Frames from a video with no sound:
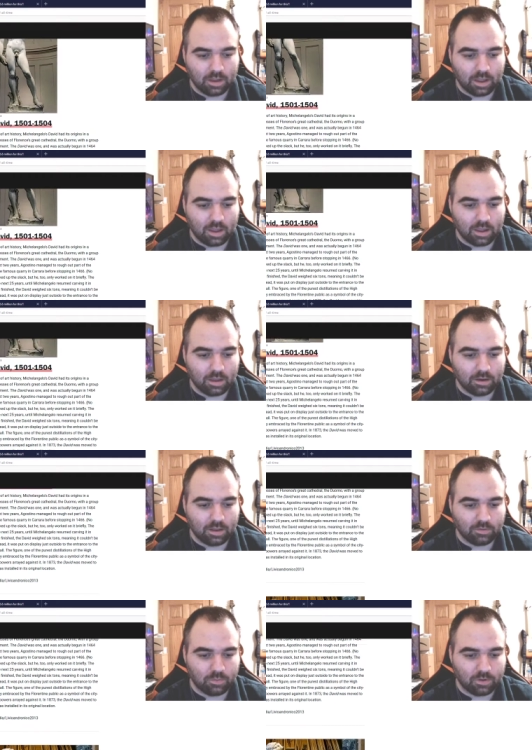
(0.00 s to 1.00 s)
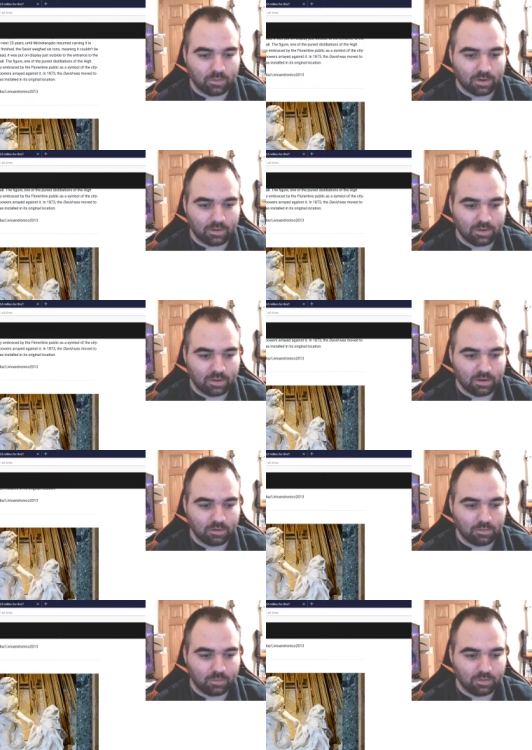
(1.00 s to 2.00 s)
And as we go down
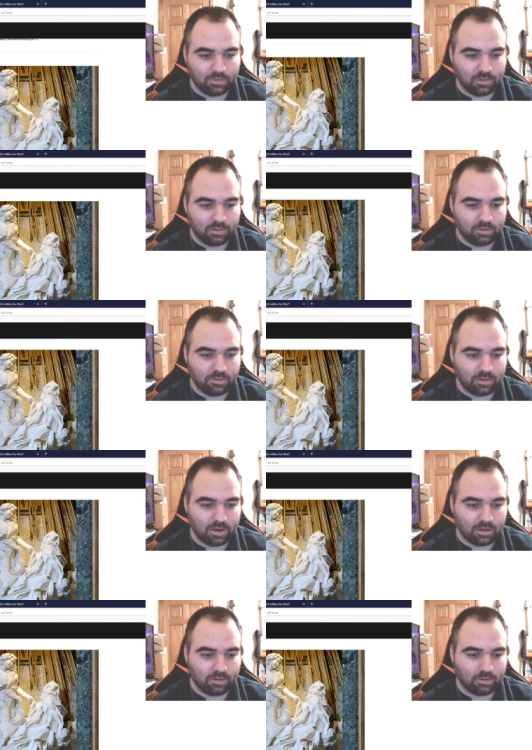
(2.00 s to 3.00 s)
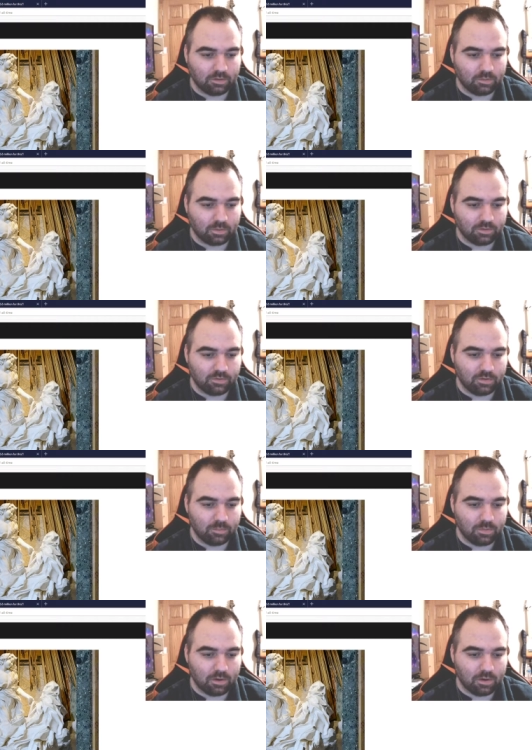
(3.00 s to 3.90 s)
here, we see Gian Lorenzi